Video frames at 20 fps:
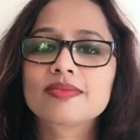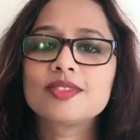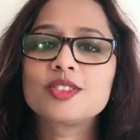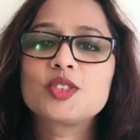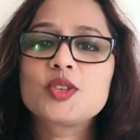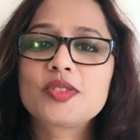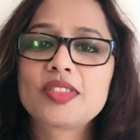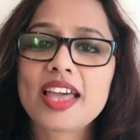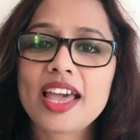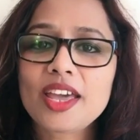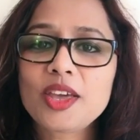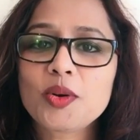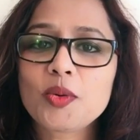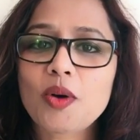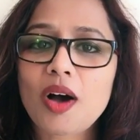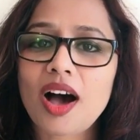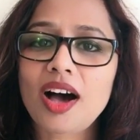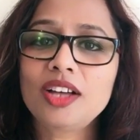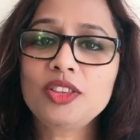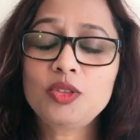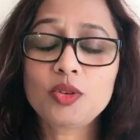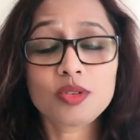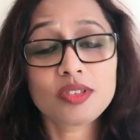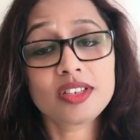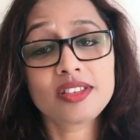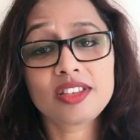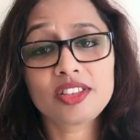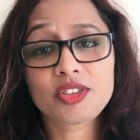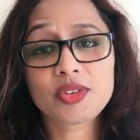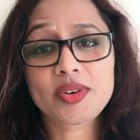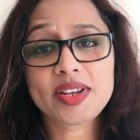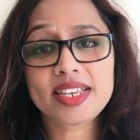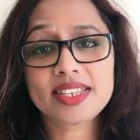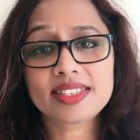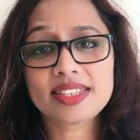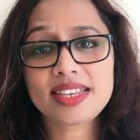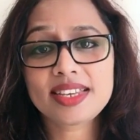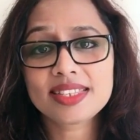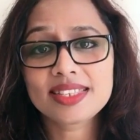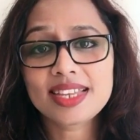So there you are, those are the three
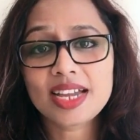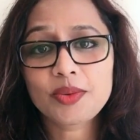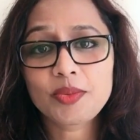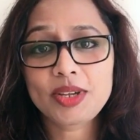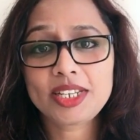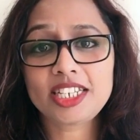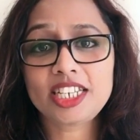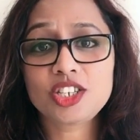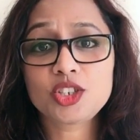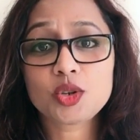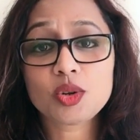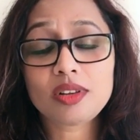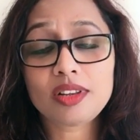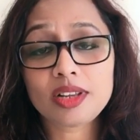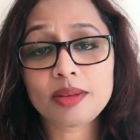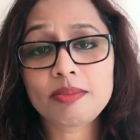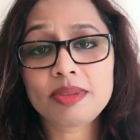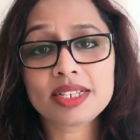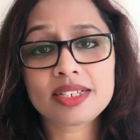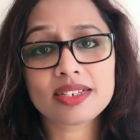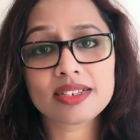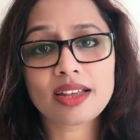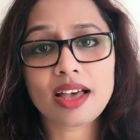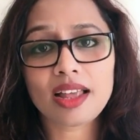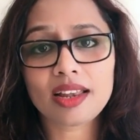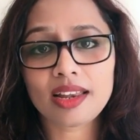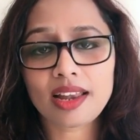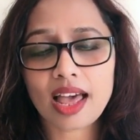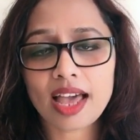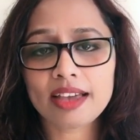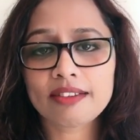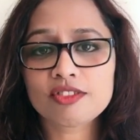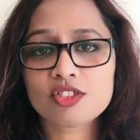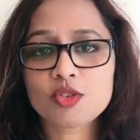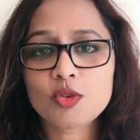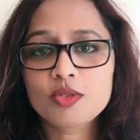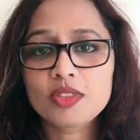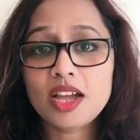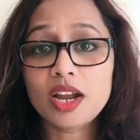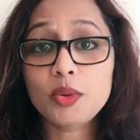C's that we need to limit in our life
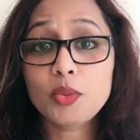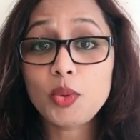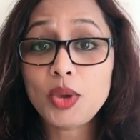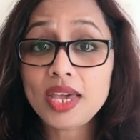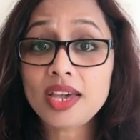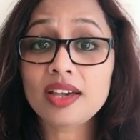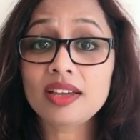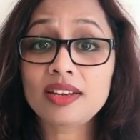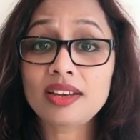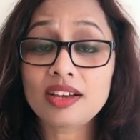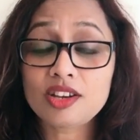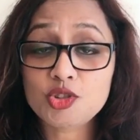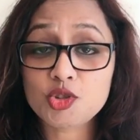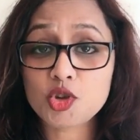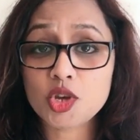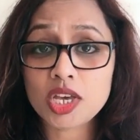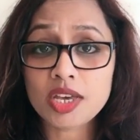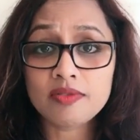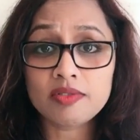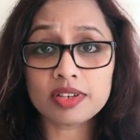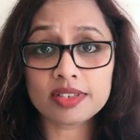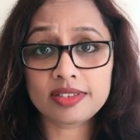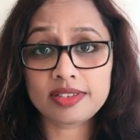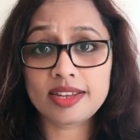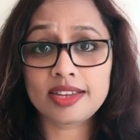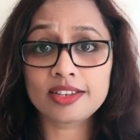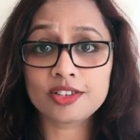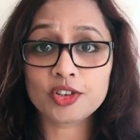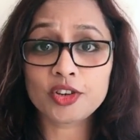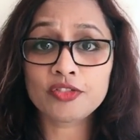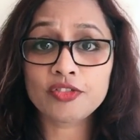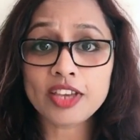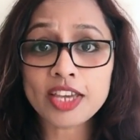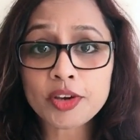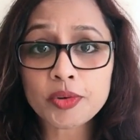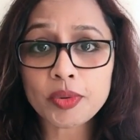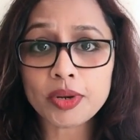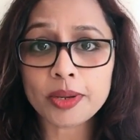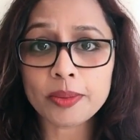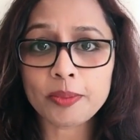so that we can achieve a state of
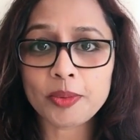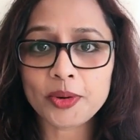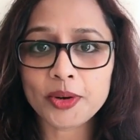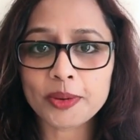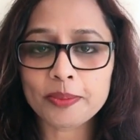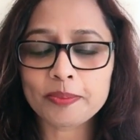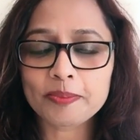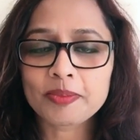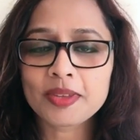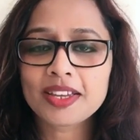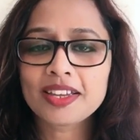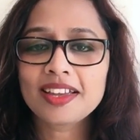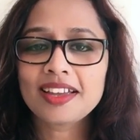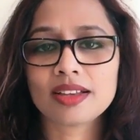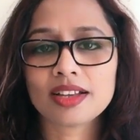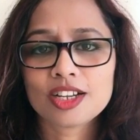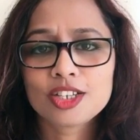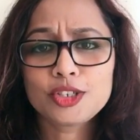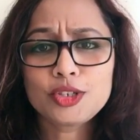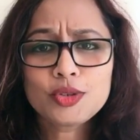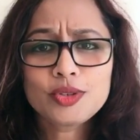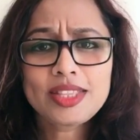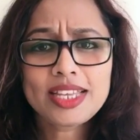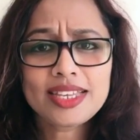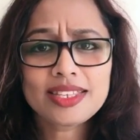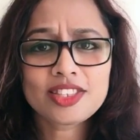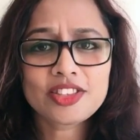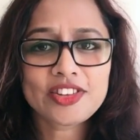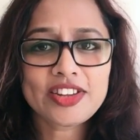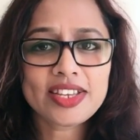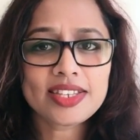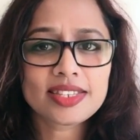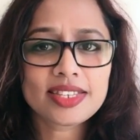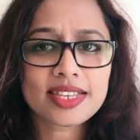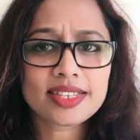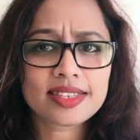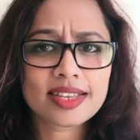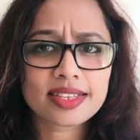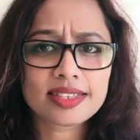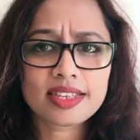equilibrium. Do these three
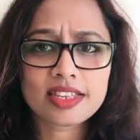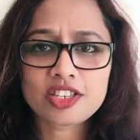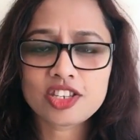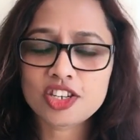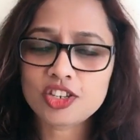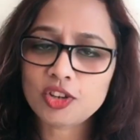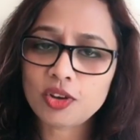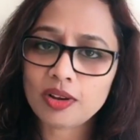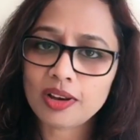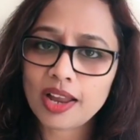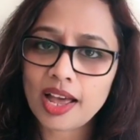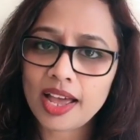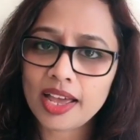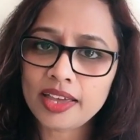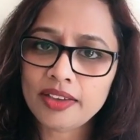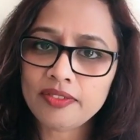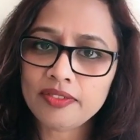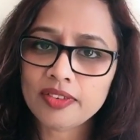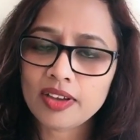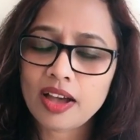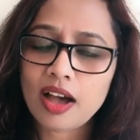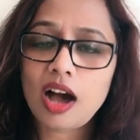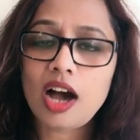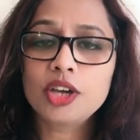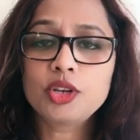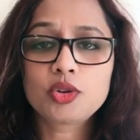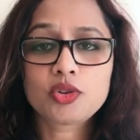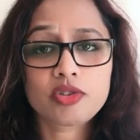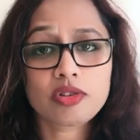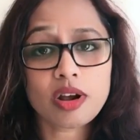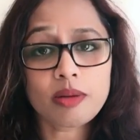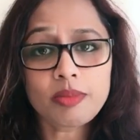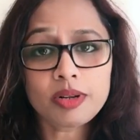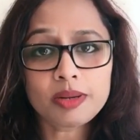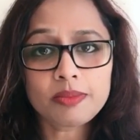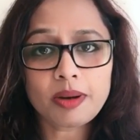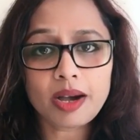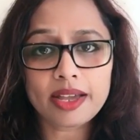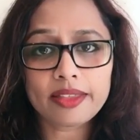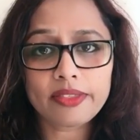C's exist in your life? Are you
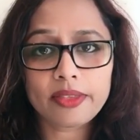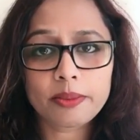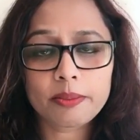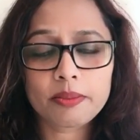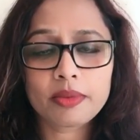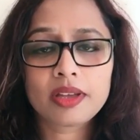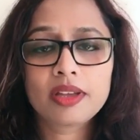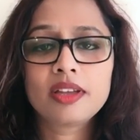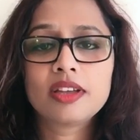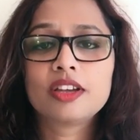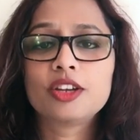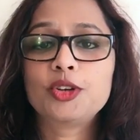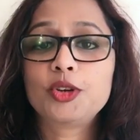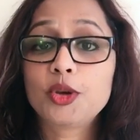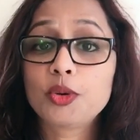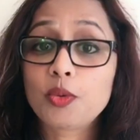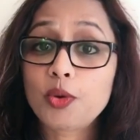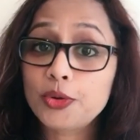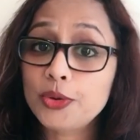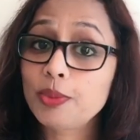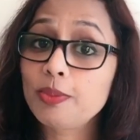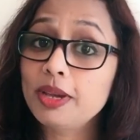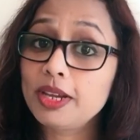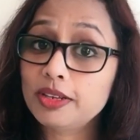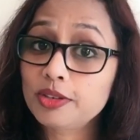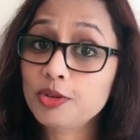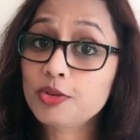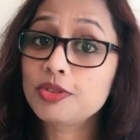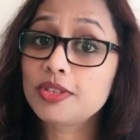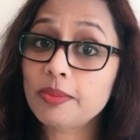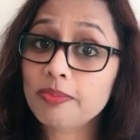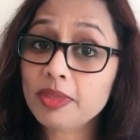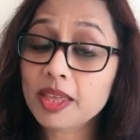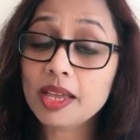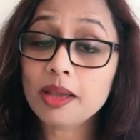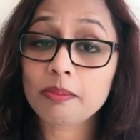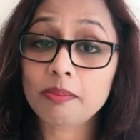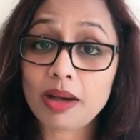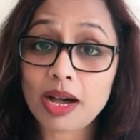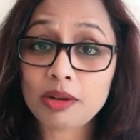troubled by them? Do you want to do
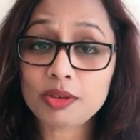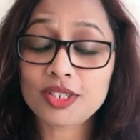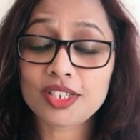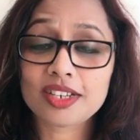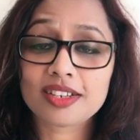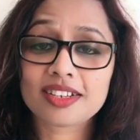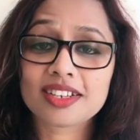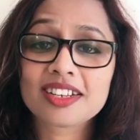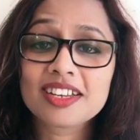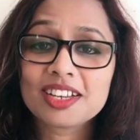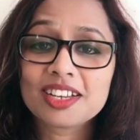something about it?